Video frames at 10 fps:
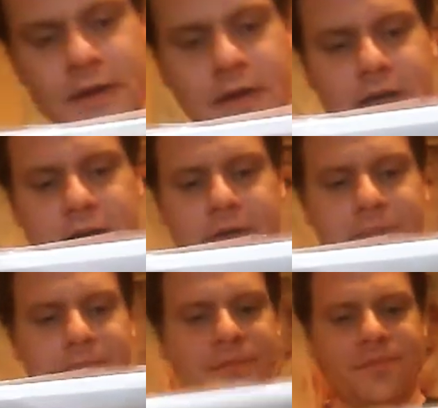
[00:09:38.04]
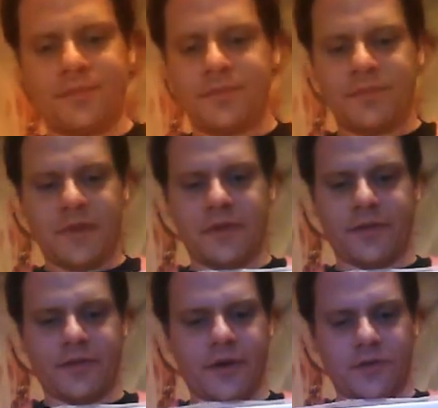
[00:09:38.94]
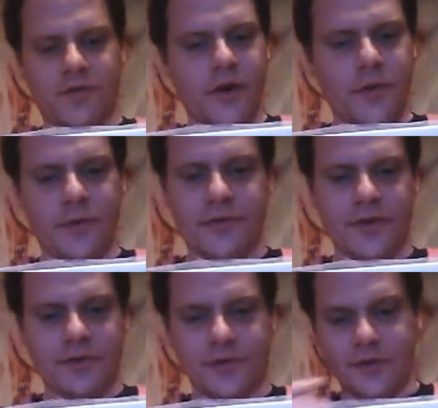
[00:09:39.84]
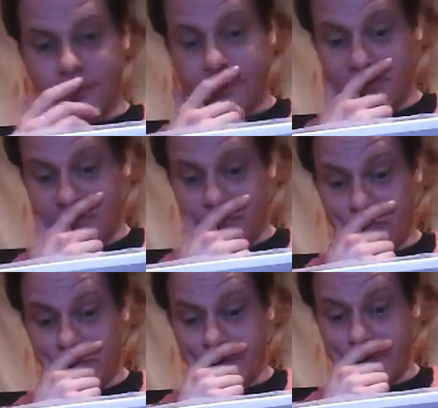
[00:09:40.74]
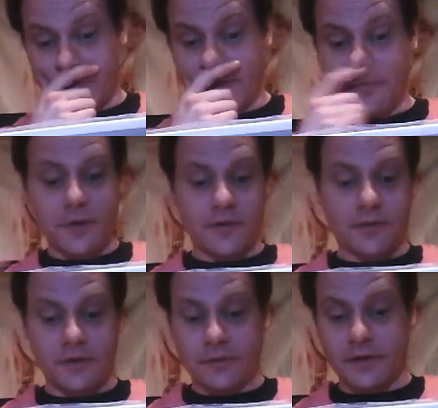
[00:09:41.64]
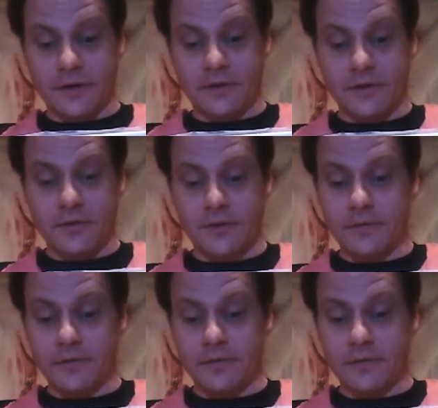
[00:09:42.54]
The song Toes is just really great. The music video for that's good too.